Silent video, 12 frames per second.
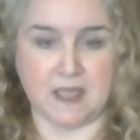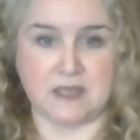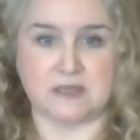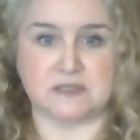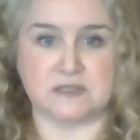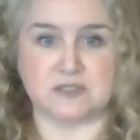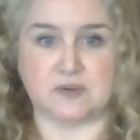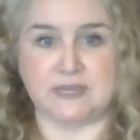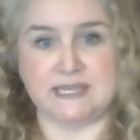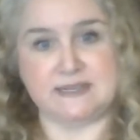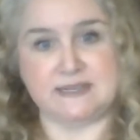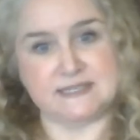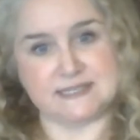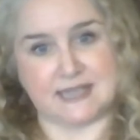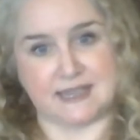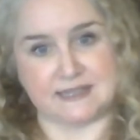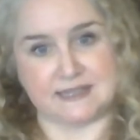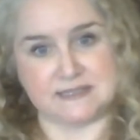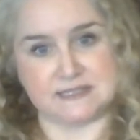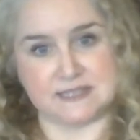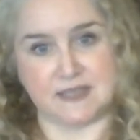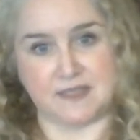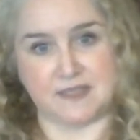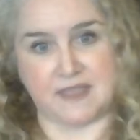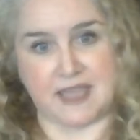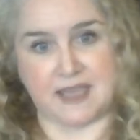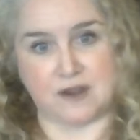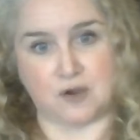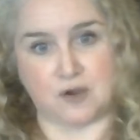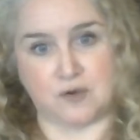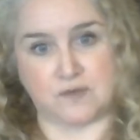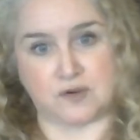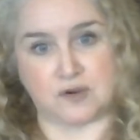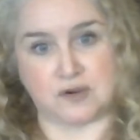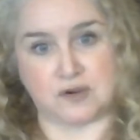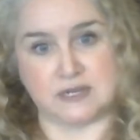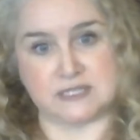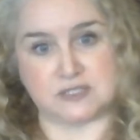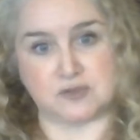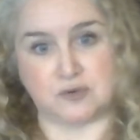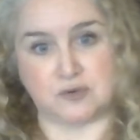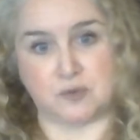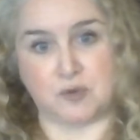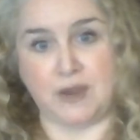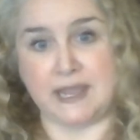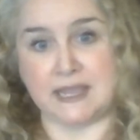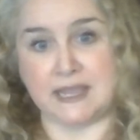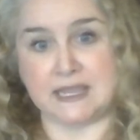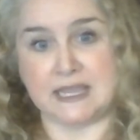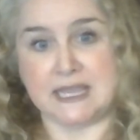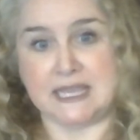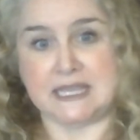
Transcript: So he decides that over his school break,